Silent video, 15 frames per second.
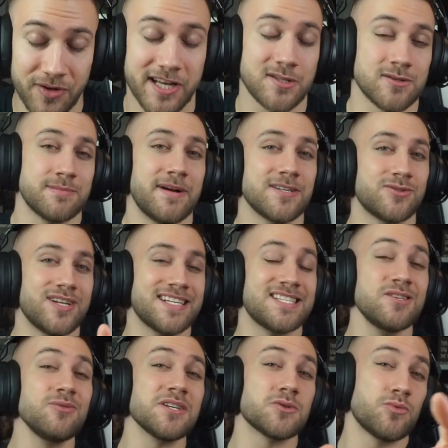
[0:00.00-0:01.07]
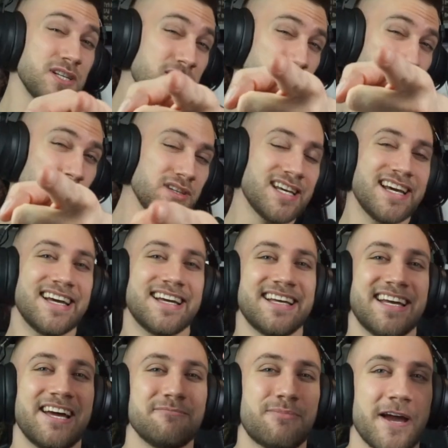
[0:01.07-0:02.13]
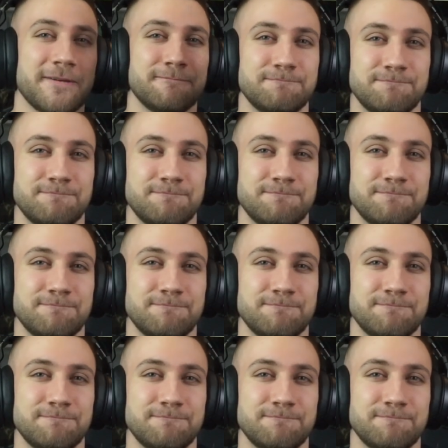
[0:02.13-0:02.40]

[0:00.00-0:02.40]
forget to smile today. See you guys really soon. And bye.